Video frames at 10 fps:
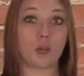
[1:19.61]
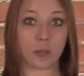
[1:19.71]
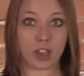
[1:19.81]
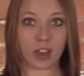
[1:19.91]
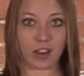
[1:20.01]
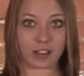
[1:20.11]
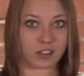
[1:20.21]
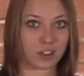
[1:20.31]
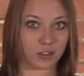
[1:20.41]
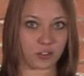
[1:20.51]
with my
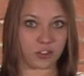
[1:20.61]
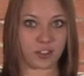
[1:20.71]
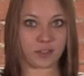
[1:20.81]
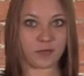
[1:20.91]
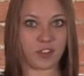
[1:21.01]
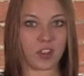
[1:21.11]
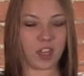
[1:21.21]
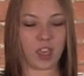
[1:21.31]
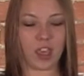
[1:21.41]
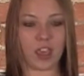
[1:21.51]
guidance counselor
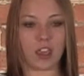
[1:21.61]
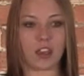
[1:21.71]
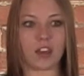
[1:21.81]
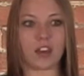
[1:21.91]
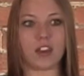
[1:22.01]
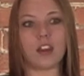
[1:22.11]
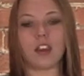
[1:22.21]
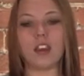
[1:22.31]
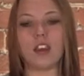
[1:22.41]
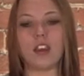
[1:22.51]
and
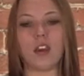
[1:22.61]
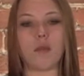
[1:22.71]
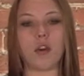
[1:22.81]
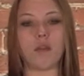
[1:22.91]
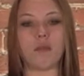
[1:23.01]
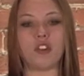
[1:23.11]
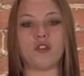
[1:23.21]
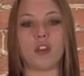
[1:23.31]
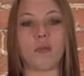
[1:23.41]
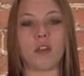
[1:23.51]
about me
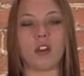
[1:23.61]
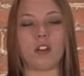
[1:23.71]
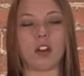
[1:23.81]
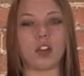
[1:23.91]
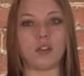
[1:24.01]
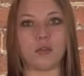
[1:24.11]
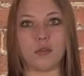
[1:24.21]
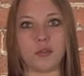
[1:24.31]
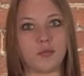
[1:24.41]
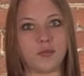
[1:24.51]
dropping out of high
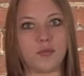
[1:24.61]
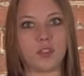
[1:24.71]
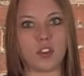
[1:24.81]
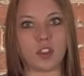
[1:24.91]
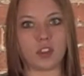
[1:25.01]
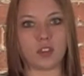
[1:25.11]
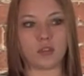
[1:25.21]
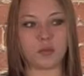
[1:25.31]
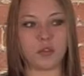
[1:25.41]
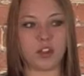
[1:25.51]
school.
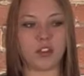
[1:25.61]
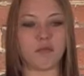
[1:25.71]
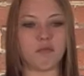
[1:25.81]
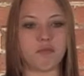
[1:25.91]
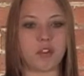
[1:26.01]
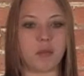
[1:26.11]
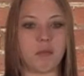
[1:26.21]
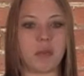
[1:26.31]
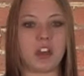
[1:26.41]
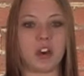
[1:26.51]
That's what
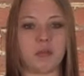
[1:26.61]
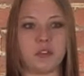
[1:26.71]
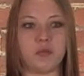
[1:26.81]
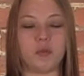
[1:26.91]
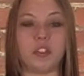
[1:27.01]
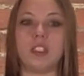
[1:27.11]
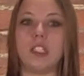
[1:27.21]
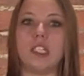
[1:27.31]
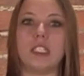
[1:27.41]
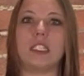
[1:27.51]
probably my option was
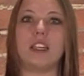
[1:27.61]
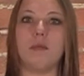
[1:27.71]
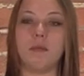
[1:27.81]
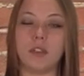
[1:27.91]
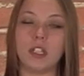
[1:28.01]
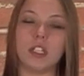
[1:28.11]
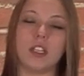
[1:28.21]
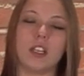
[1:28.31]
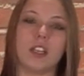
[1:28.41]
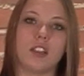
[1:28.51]
at that time.
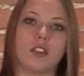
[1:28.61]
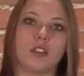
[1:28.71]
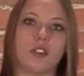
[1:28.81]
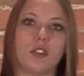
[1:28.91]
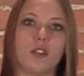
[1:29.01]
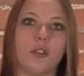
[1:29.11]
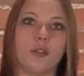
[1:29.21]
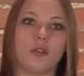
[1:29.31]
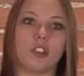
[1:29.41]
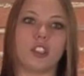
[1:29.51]

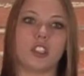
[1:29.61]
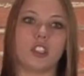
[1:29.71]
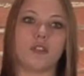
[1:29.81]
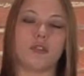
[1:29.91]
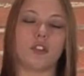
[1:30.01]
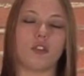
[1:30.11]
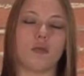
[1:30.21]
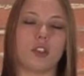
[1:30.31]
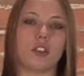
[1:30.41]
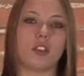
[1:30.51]
So she referred
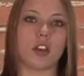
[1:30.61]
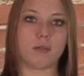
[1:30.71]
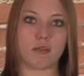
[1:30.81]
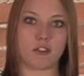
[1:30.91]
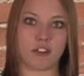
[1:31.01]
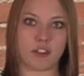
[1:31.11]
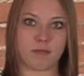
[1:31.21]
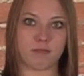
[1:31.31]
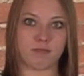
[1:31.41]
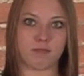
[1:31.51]
me to the night program.